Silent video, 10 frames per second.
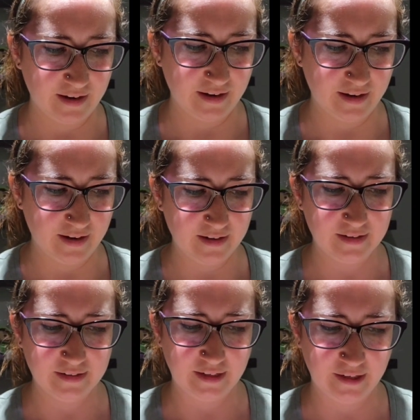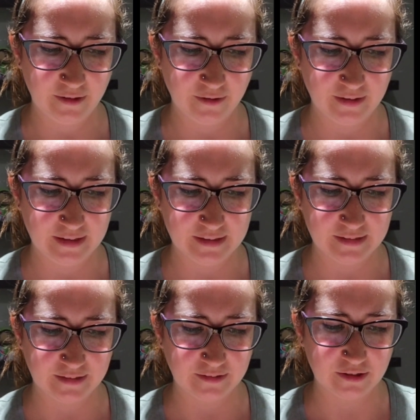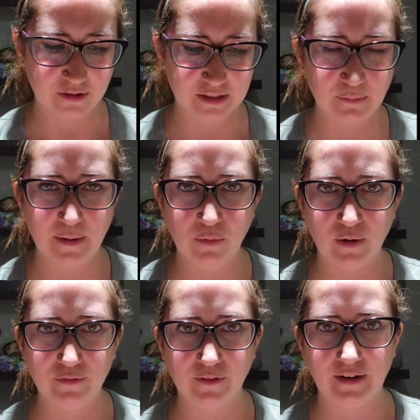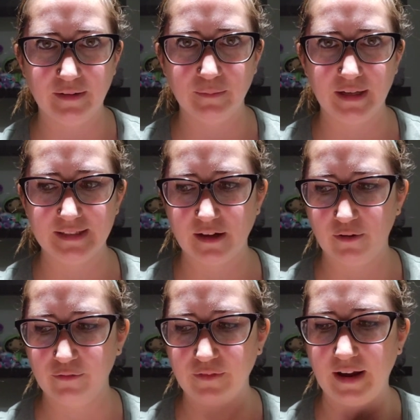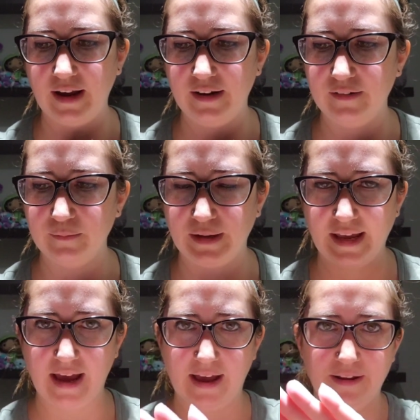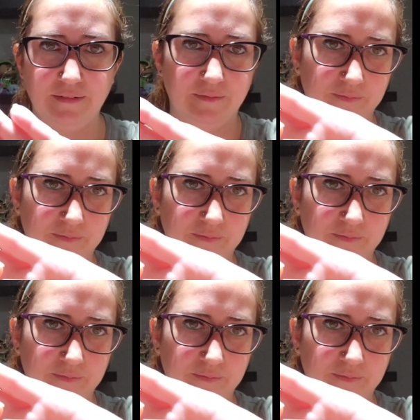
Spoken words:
And here is, so this is my boyfriend, myself, and my cat.